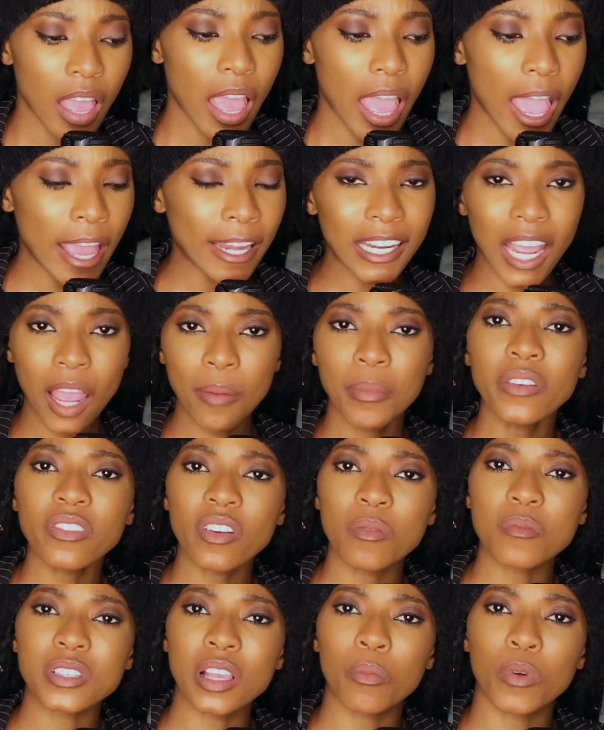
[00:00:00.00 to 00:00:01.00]
And coming from
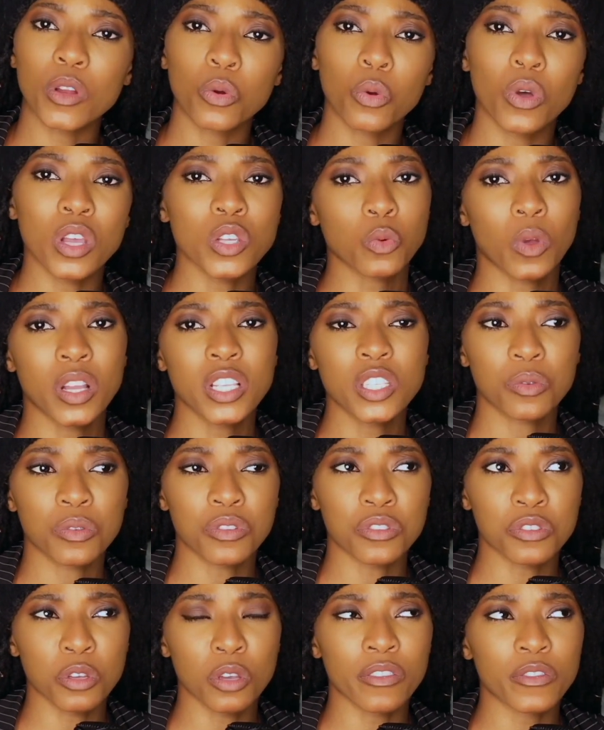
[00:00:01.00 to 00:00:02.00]
someone who was once
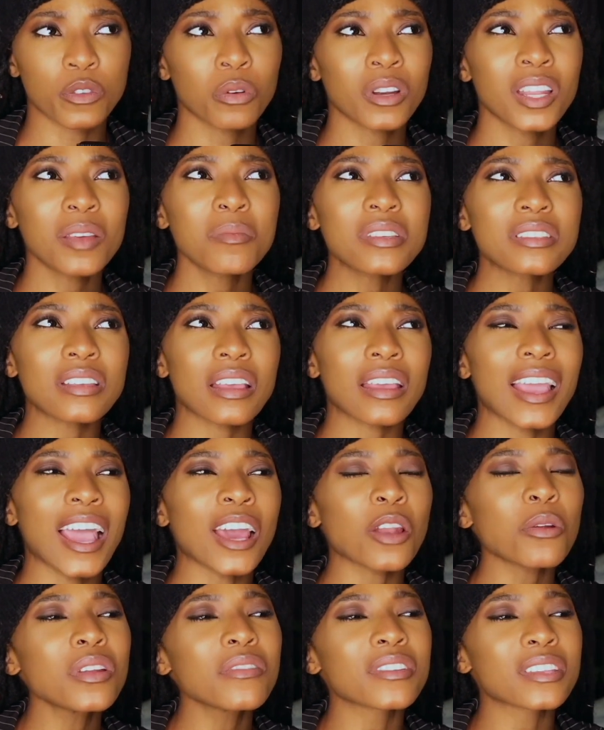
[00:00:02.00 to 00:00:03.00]
reserved, or let me say, I
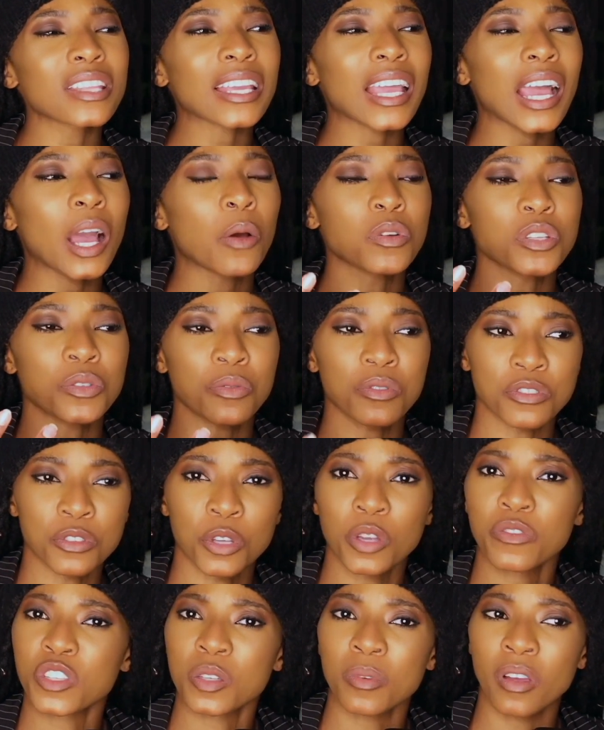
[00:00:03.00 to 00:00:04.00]
don't even think I was
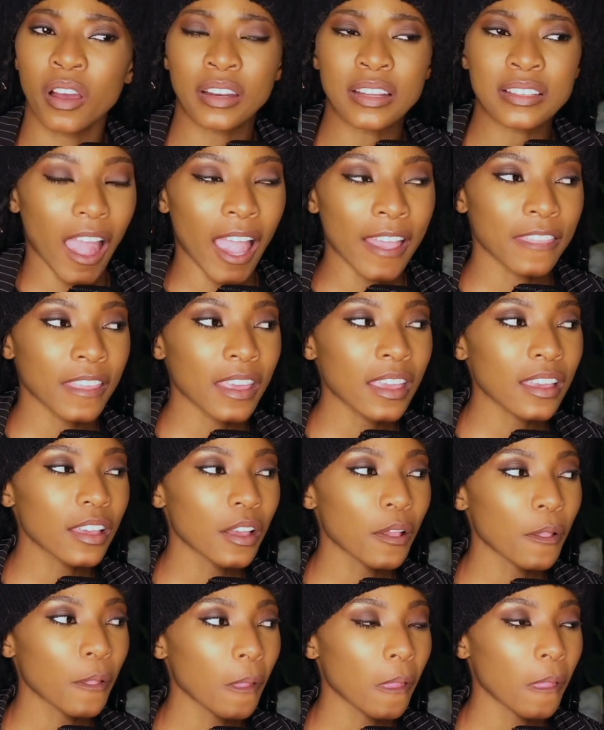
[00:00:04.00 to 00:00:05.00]
reserved, to be honest. I think
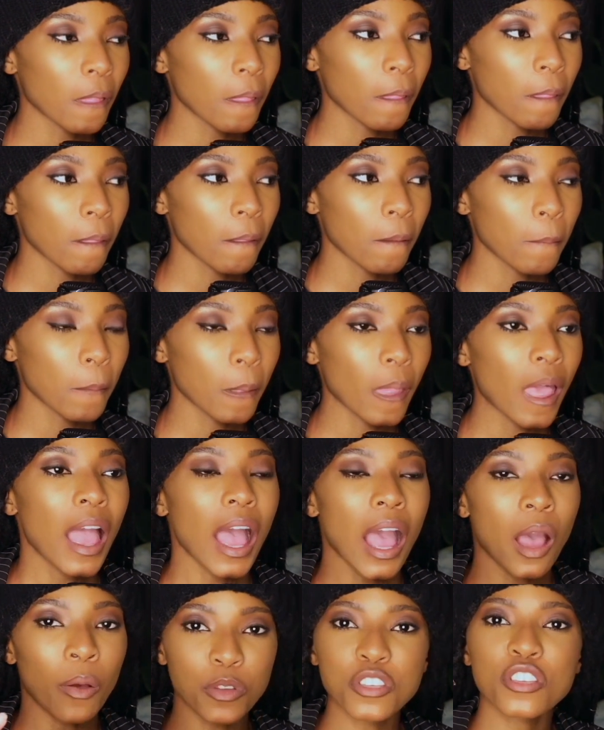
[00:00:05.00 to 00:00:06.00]

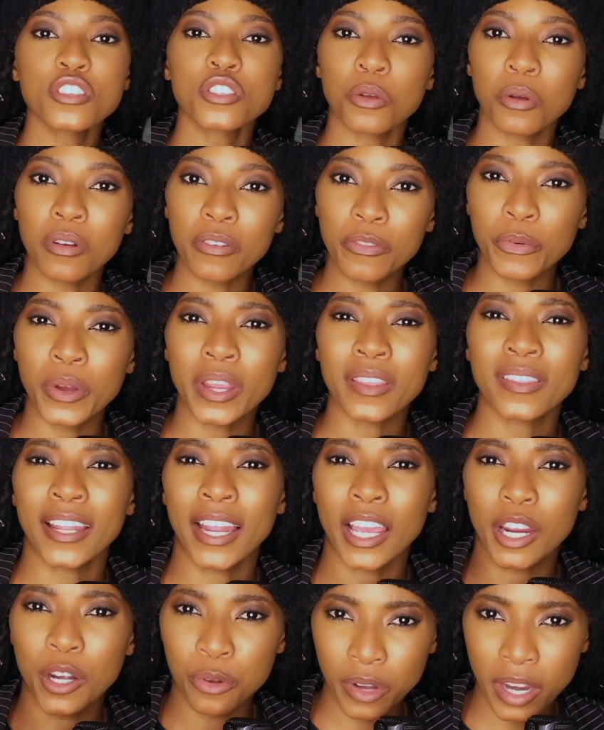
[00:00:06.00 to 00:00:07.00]
I was just so afraid that I
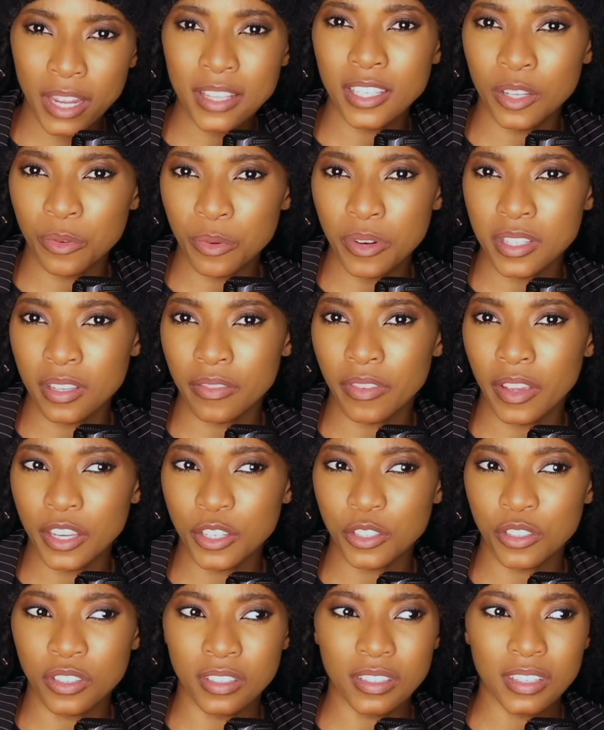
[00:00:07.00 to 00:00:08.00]
created
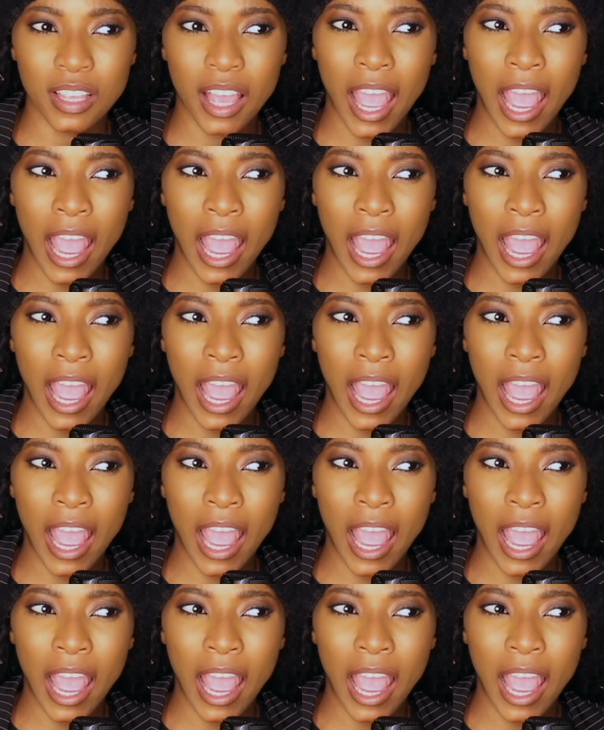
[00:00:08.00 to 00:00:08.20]
reservations.